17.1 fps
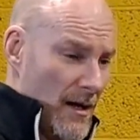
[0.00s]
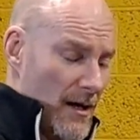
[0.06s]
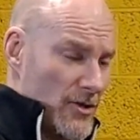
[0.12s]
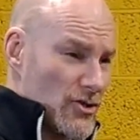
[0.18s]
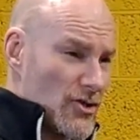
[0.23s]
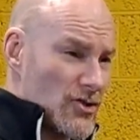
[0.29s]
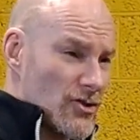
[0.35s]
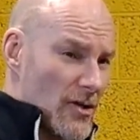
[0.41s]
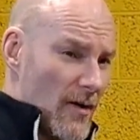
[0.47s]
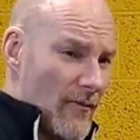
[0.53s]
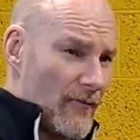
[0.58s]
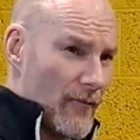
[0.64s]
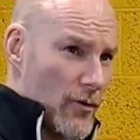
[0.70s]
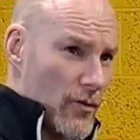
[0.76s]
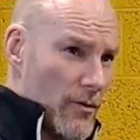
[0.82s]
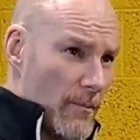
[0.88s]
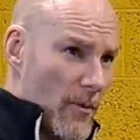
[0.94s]
just enough
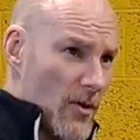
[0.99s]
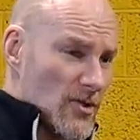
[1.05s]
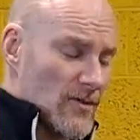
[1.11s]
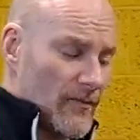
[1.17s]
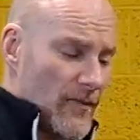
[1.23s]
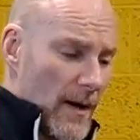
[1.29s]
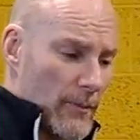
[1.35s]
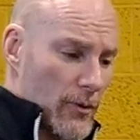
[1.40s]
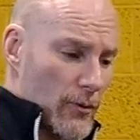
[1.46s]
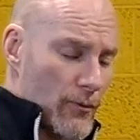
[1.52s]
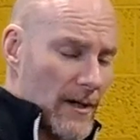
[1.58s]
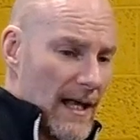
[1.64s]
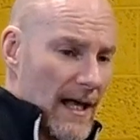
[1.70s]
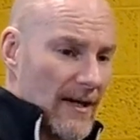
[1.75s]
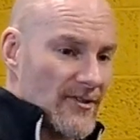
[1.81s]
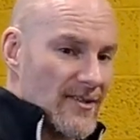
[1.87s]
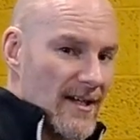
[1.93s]
for your muscle fiber to
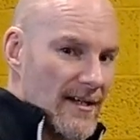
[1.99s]
relax.